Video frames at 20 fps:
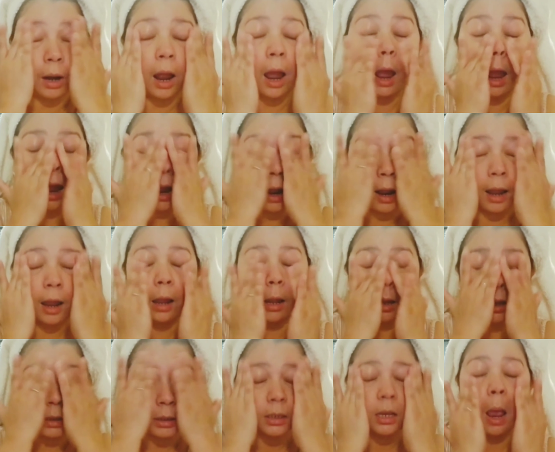
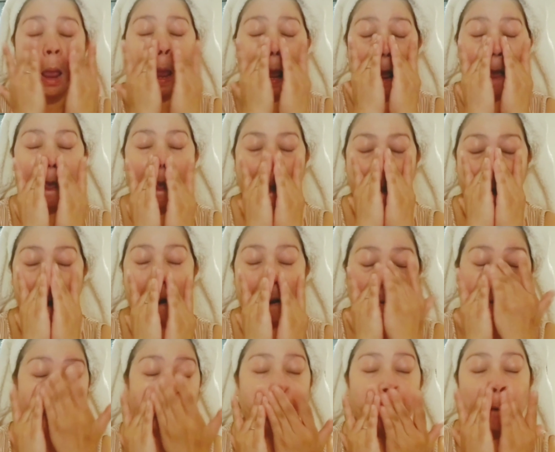eyes,
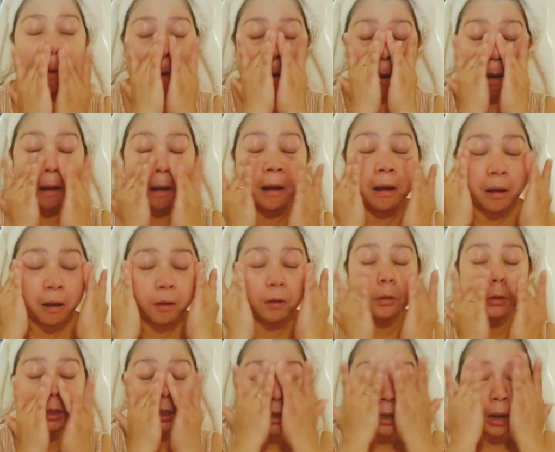on your
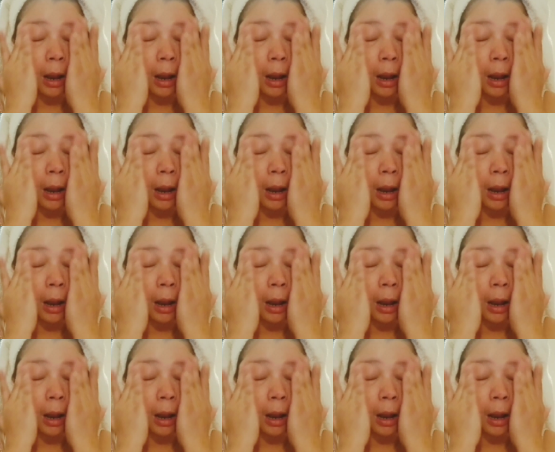nose.